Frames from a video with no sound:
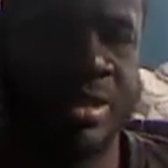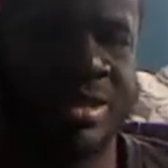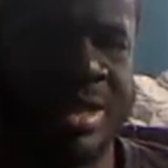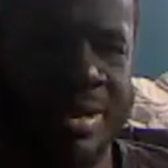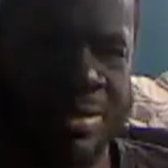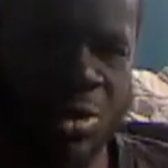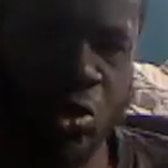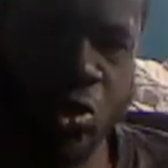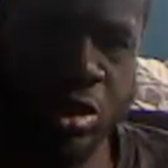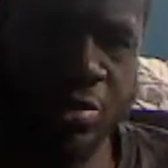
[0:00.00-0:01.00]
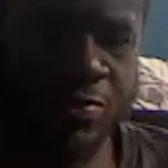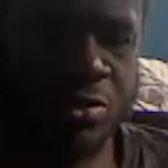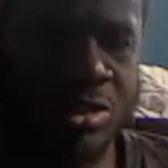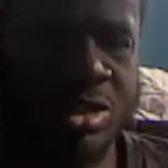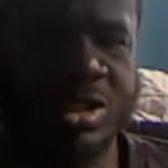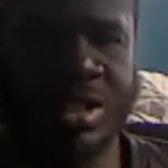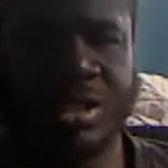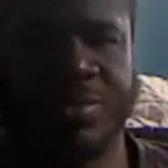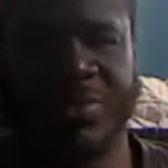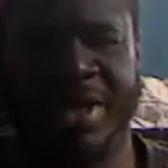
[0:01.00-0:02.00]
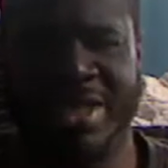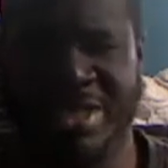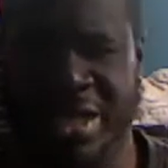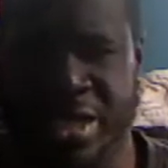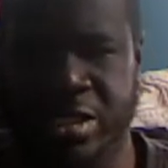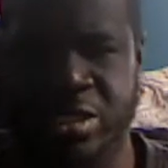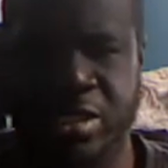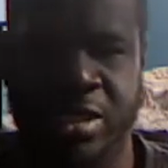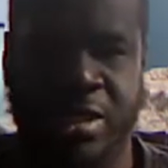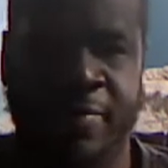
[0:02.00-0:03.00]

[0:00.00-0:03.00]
Stop all the foolishness. Be intelligent.